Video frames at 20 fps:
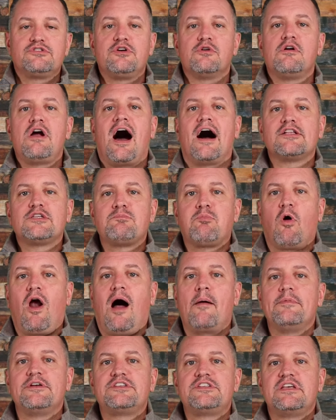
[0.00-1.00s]
So God's
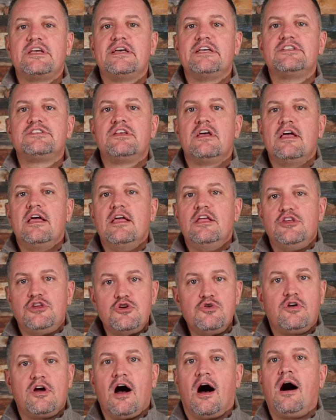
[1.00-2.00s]
promise is
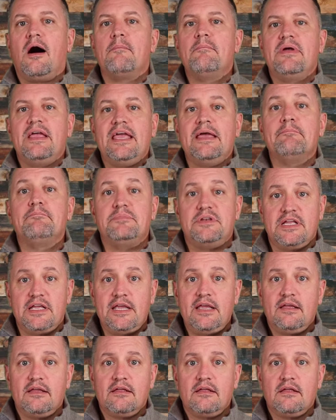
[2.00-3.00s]
you come
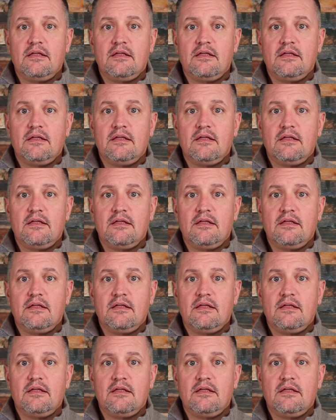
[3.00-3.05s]
empty